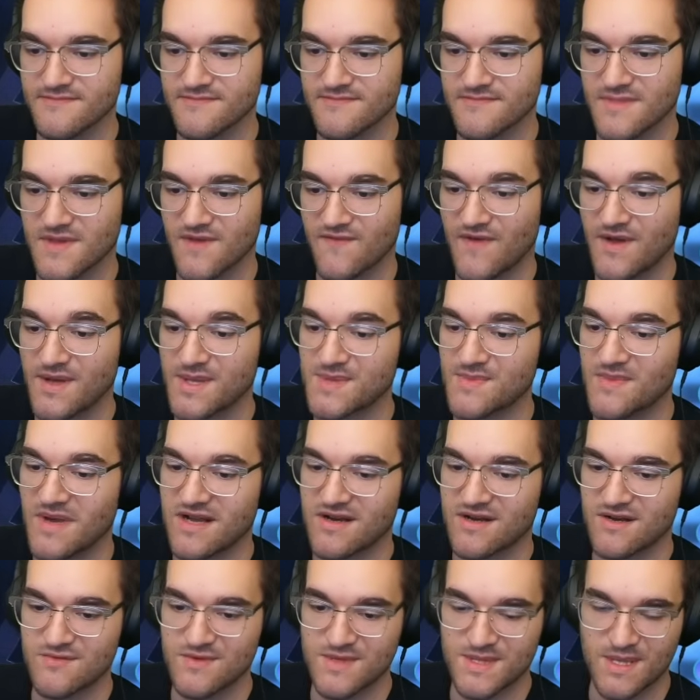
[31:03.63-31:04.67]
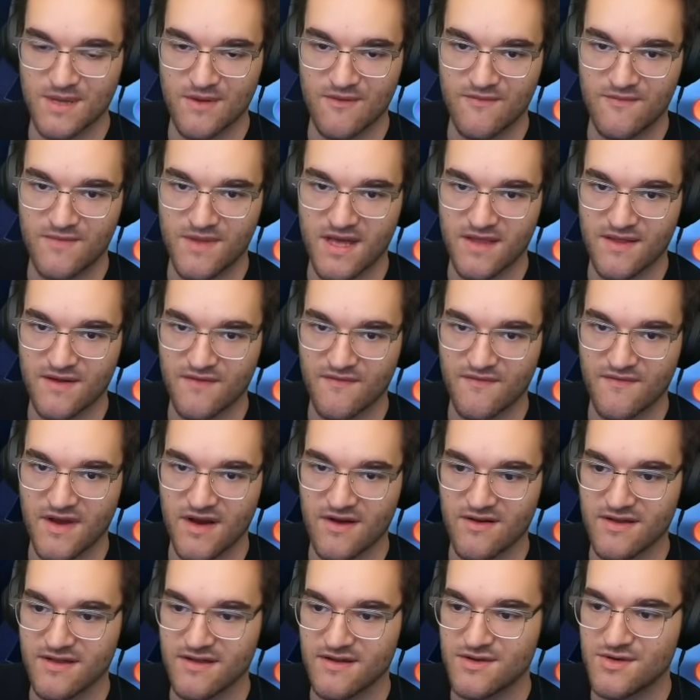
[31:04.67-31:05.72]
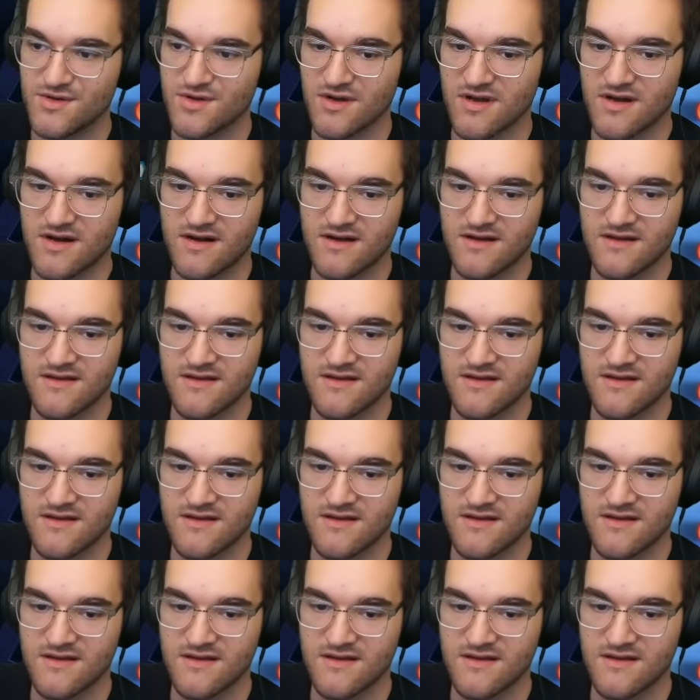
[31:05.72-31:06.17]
Felspector was another very good draw.